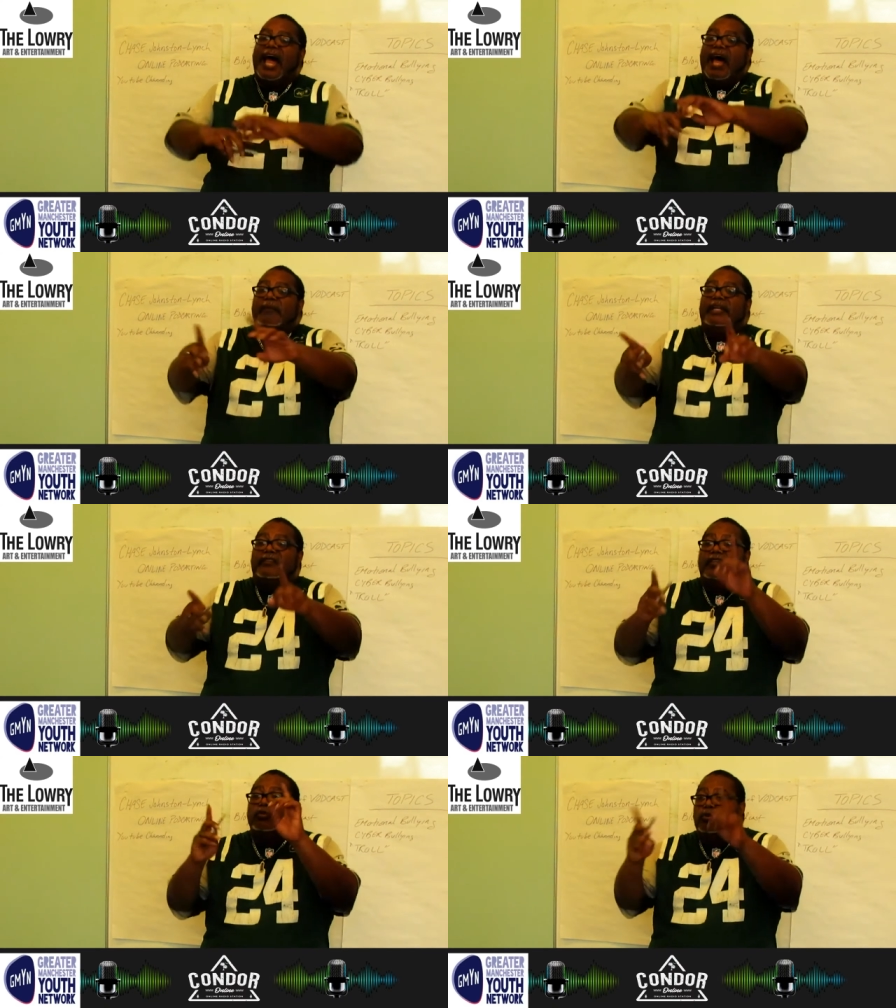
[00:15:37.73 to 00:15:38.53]
How
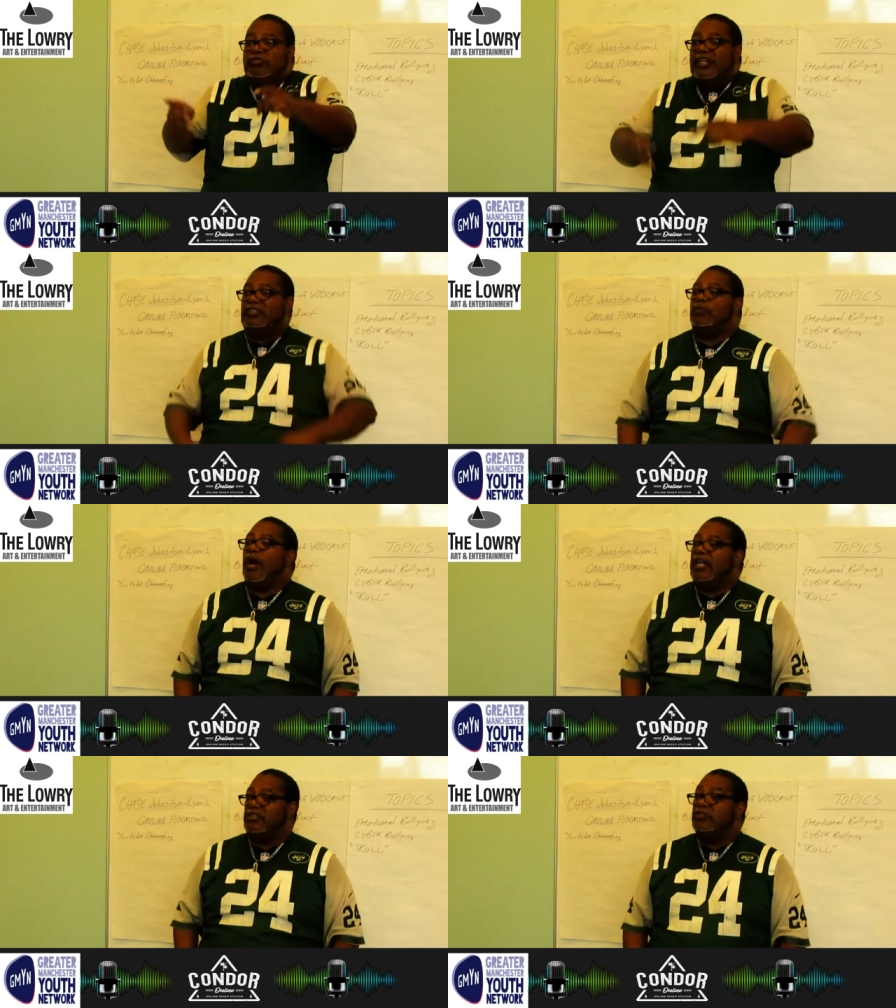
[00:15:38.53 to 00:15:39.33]
many of you who said you
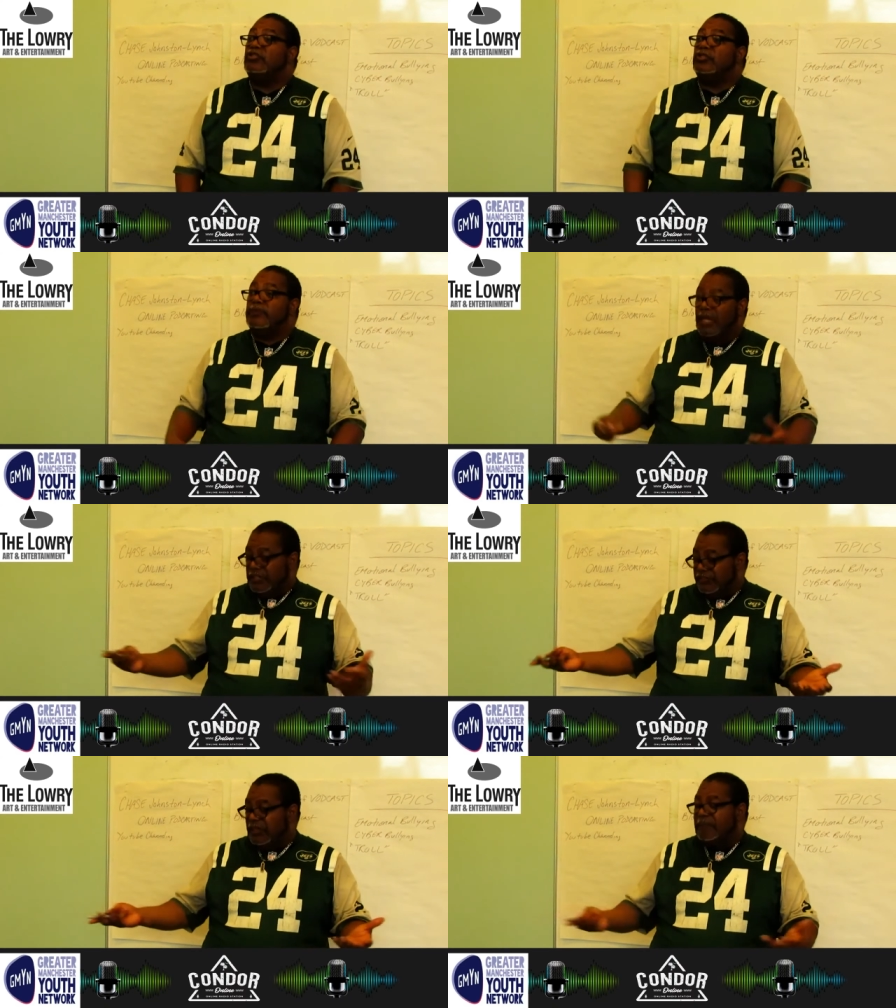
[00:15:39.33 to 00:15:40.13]
watch YouTube
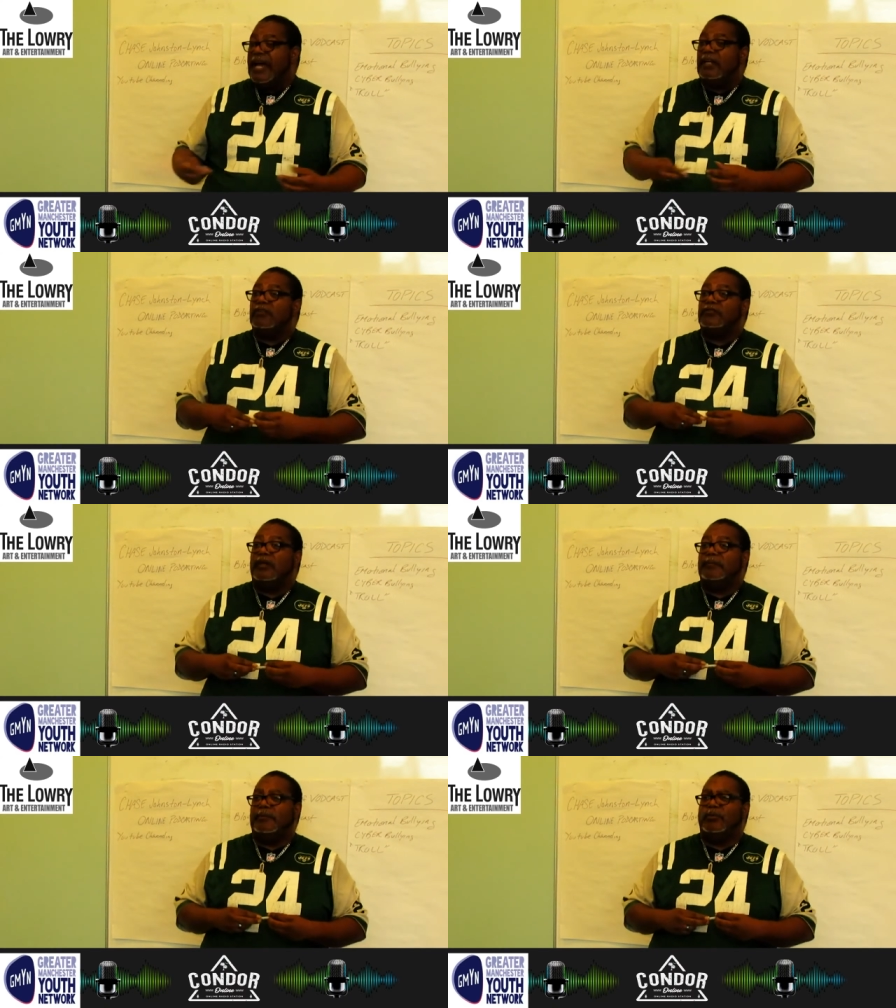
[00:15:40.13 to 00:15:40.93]
see a panel of
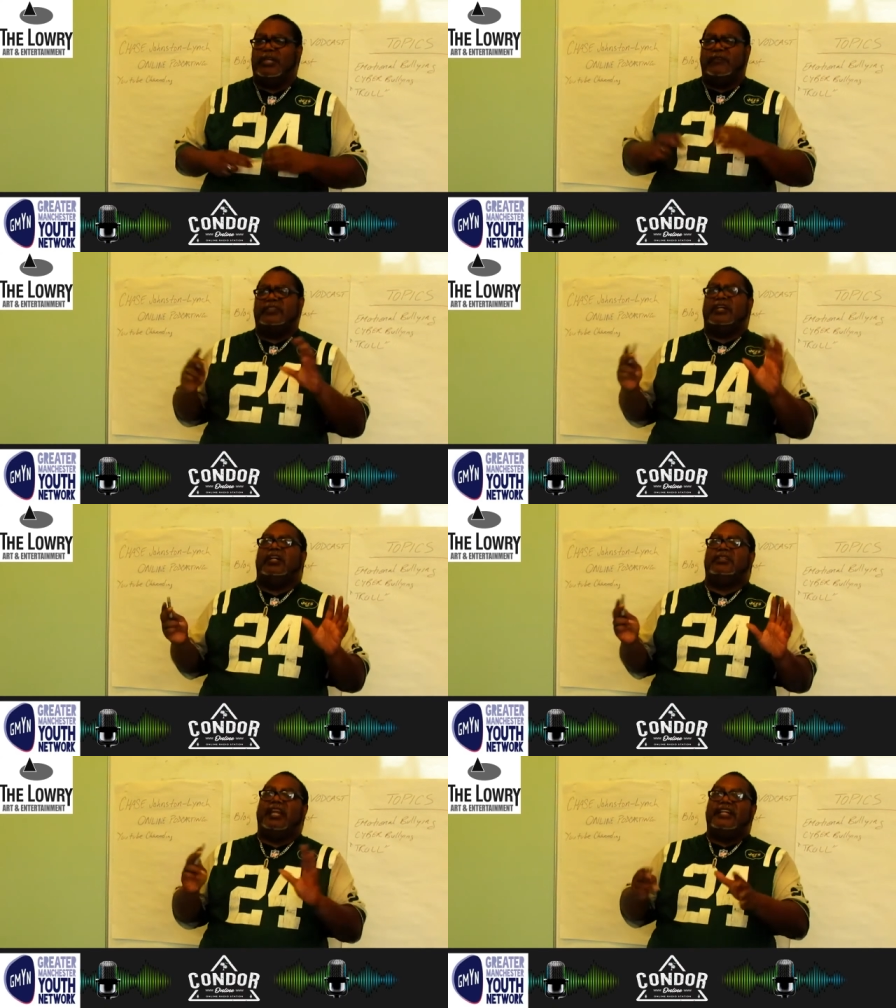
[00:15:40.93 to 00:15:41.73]
young people if it,
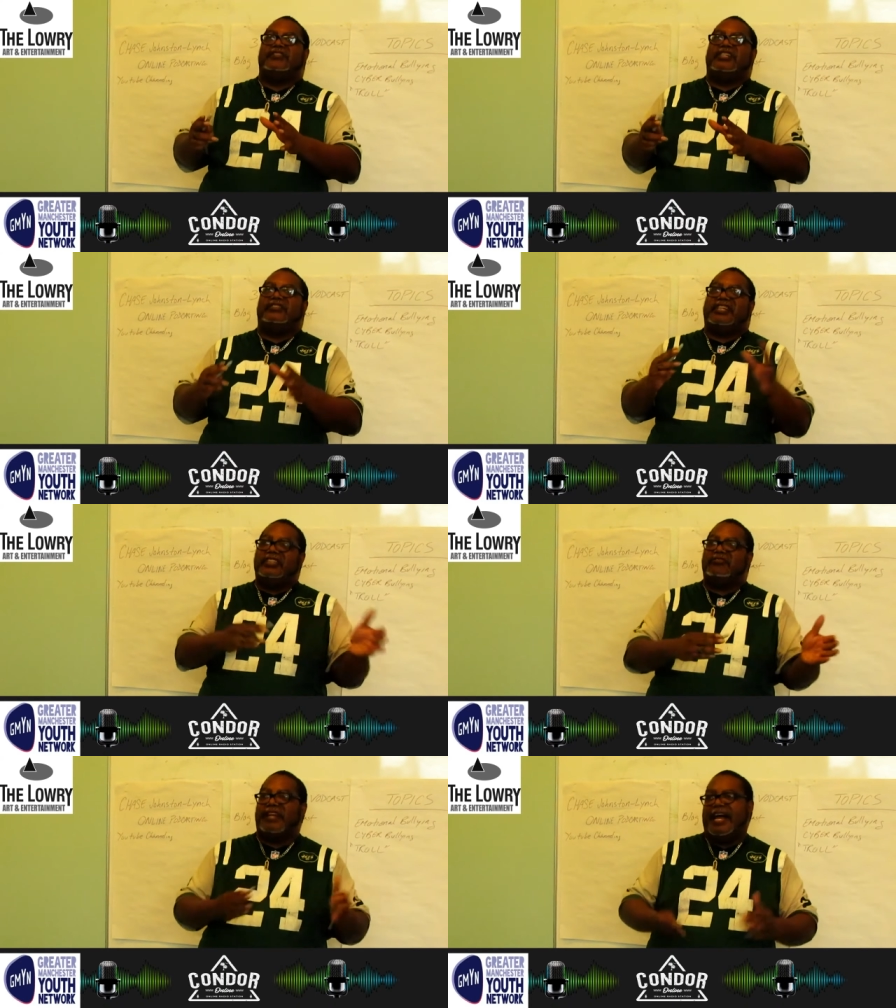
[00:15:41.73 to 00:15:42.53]
unless it's
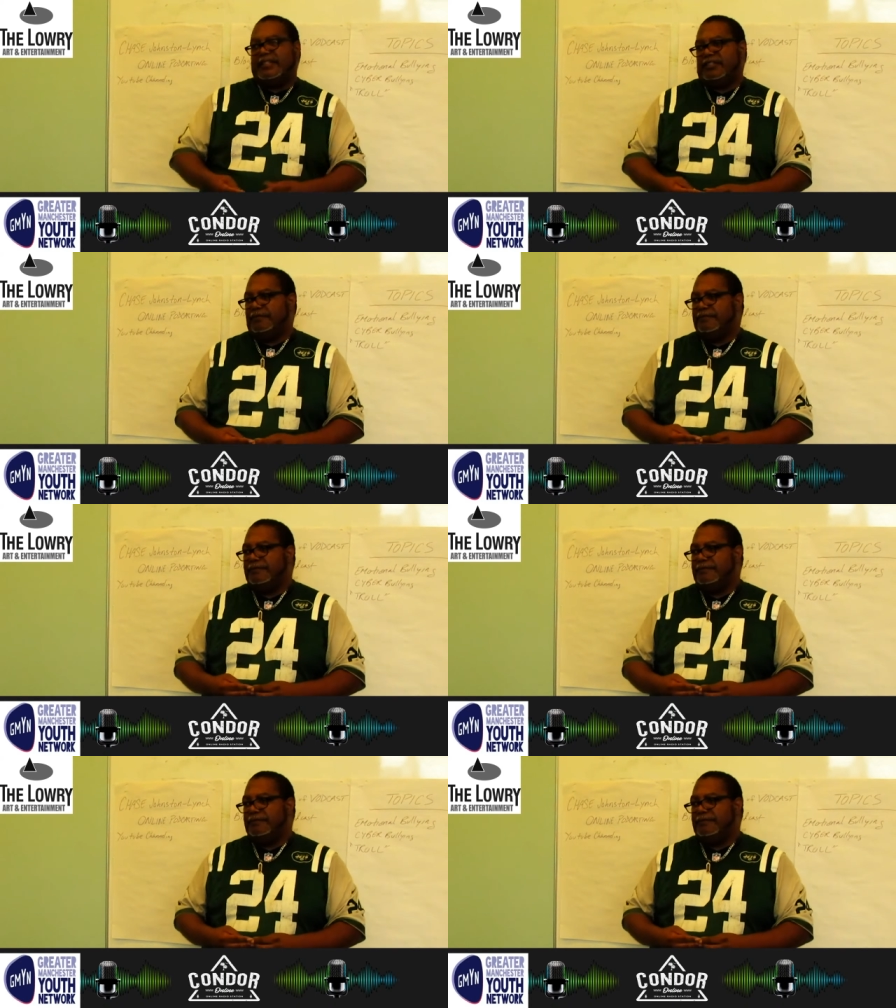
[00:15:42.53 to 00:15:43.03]
kids react?